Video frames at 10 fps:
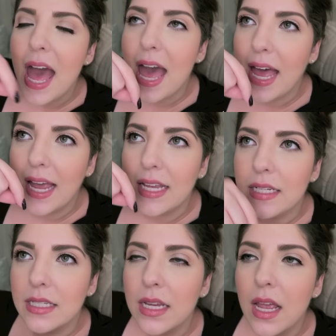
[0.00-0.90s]

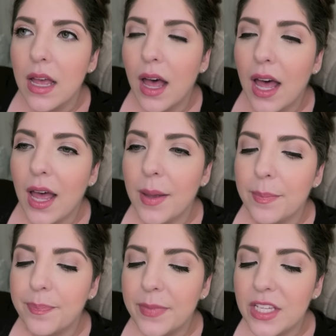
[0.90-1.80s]
And
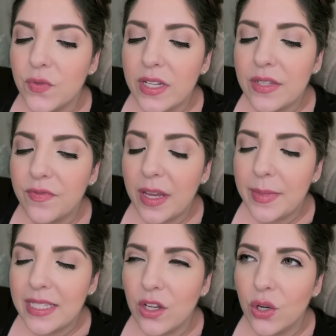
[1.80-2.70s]
Um, this friends and family
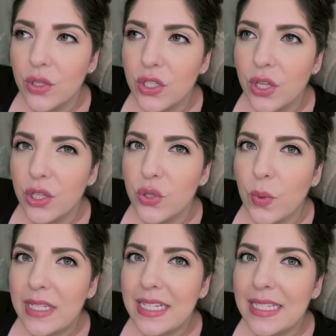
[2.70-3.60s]
sale goes till the
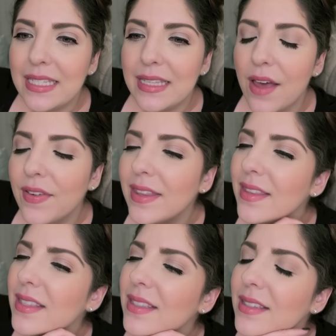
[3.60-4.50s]
twenty-seventh.